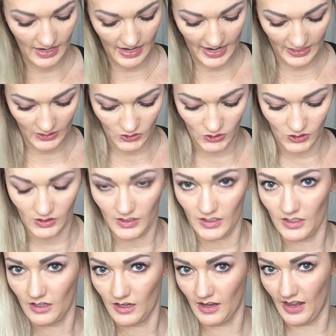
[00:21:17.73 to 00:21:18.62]

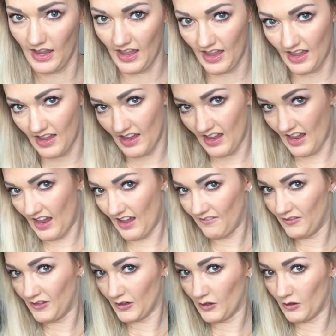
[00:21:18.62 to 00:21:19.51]
actually
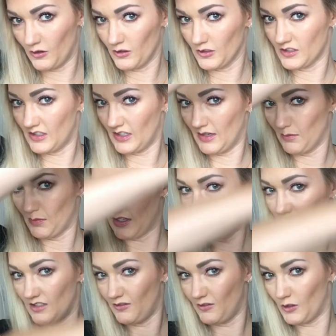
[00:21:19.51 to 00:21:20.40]
have the curls stay in
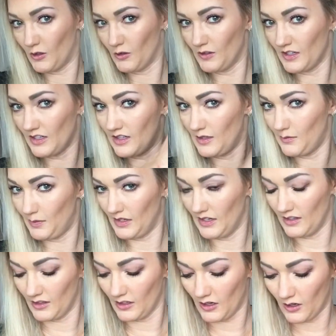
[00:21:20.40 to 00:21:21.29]
place. If you're only
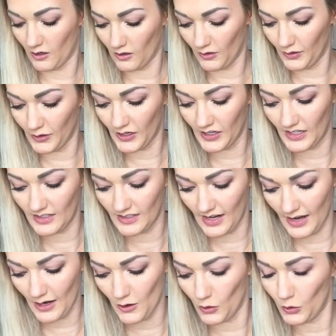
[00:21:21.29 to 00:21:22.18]
clipping the curl, they're going
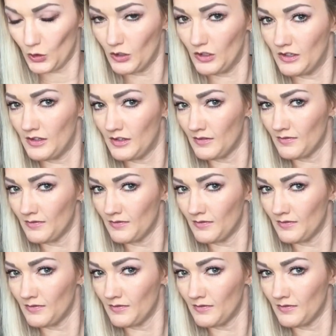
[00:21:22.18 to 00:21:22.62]
to dangle.